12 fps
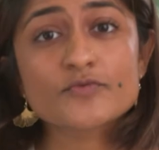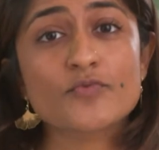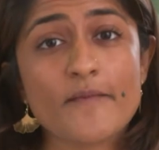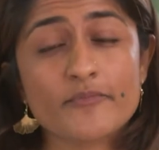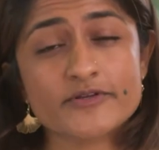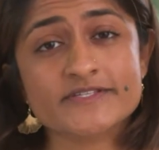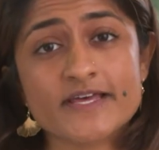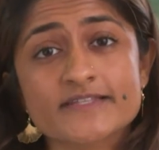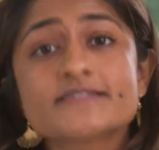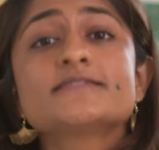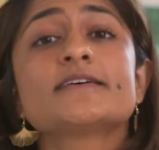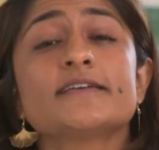
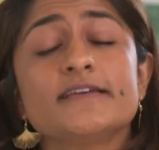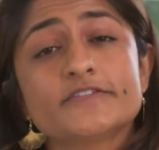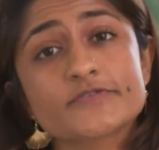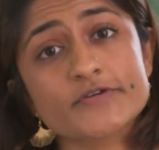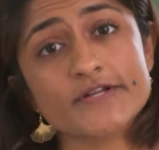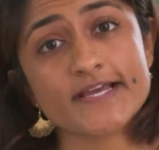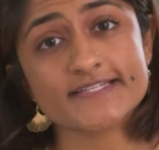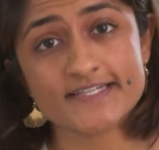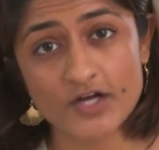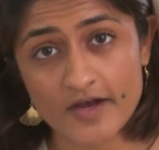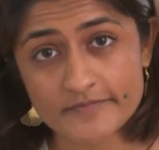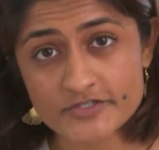represents
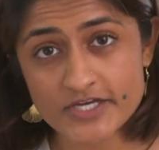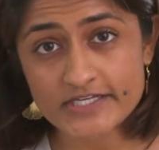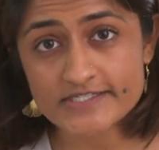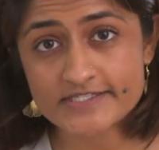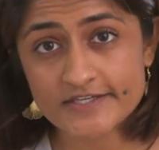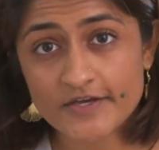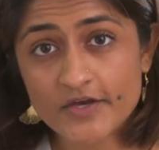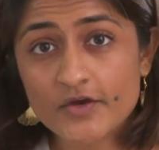interconnected objects,